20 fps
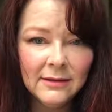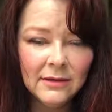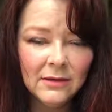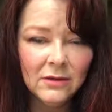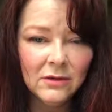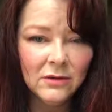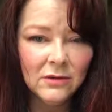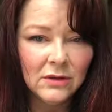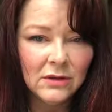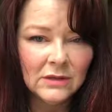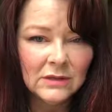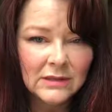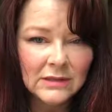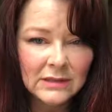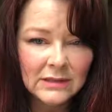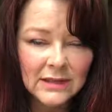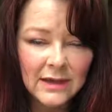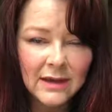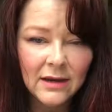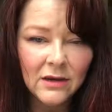You know, this
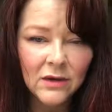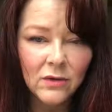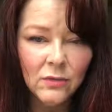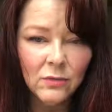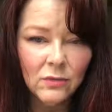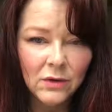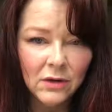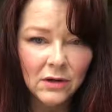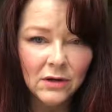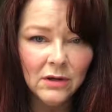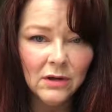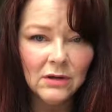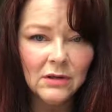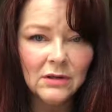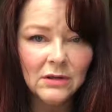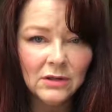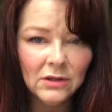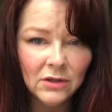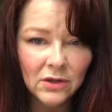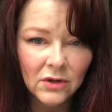entire
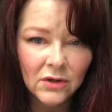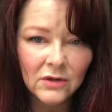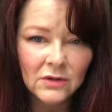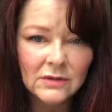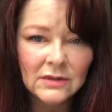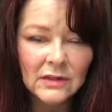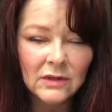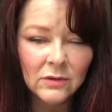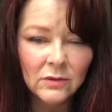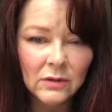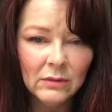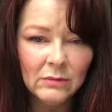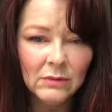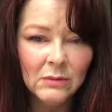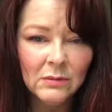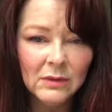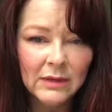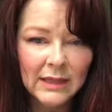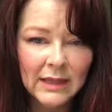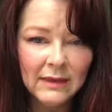world knows that a
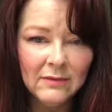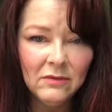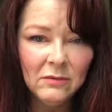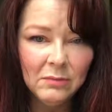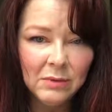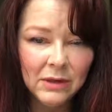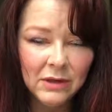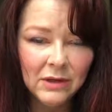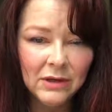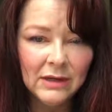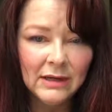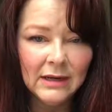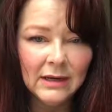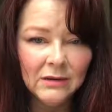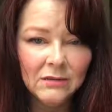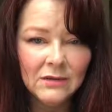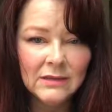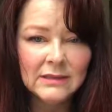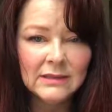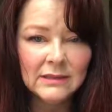woman will have a period
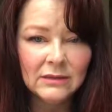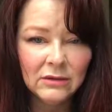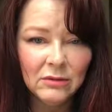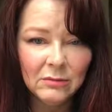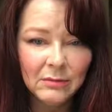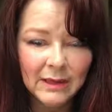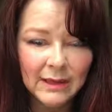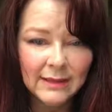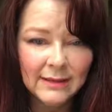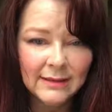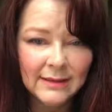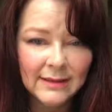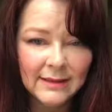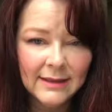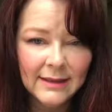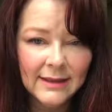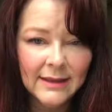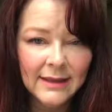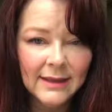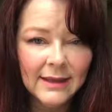every single month.
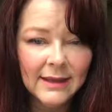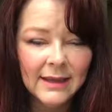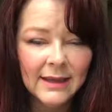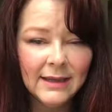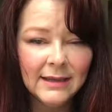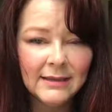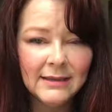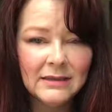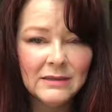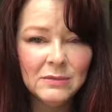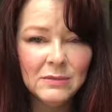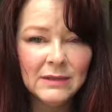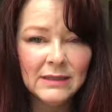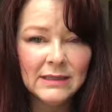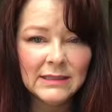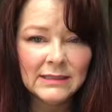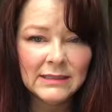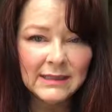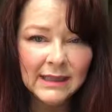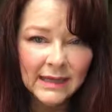And it's been
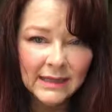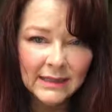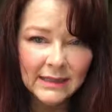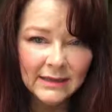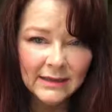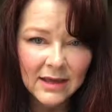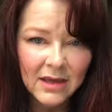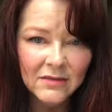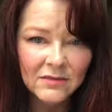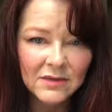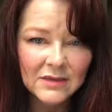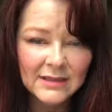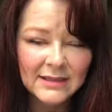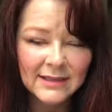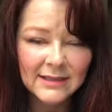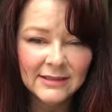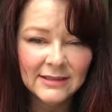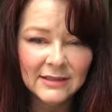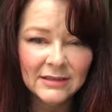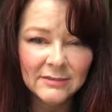a silent
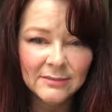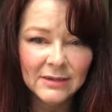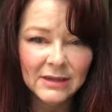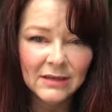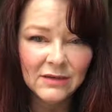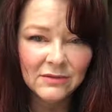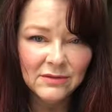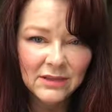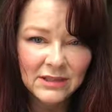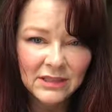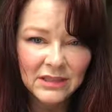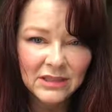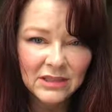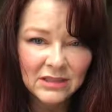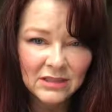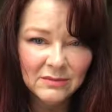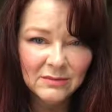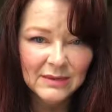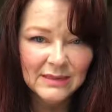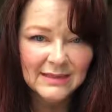conversation, but it really
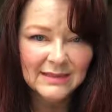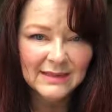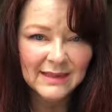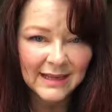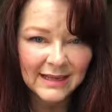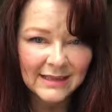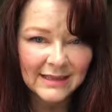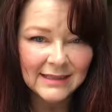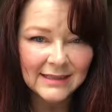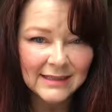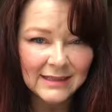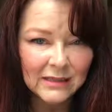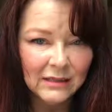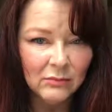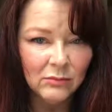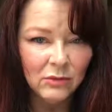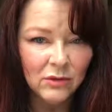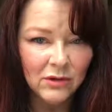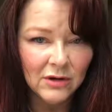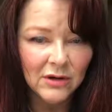shouldn't be silent
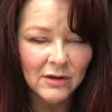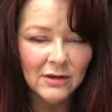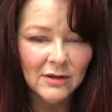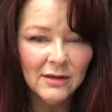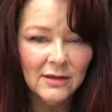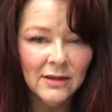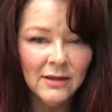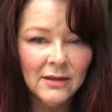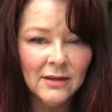anymore.